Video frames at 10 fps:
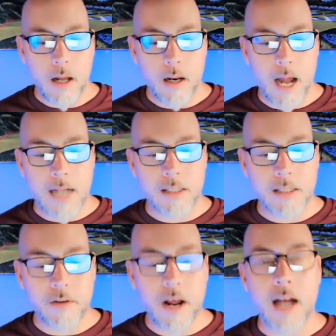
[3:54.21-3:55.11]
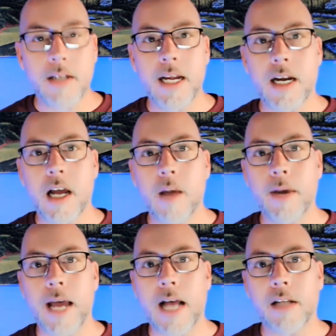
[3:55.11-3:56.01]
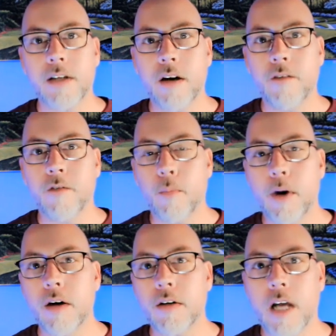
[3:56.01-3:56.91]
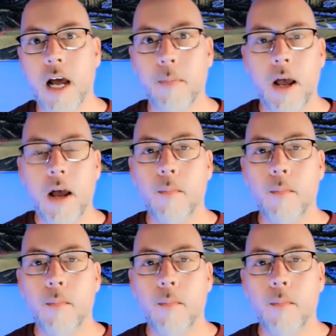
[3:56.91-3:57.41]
Lots of content coming out soon for Breeders' Cup,